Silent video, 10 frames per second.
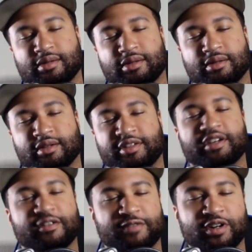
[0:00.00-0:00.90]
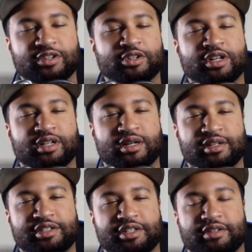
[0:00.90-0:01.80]
I think I followed her on
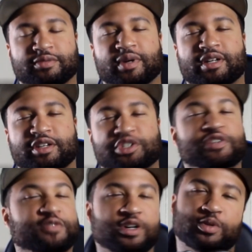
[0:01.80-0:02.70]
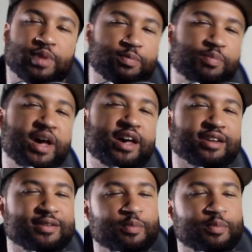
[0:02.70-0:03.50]
IG, right? And she followed me back,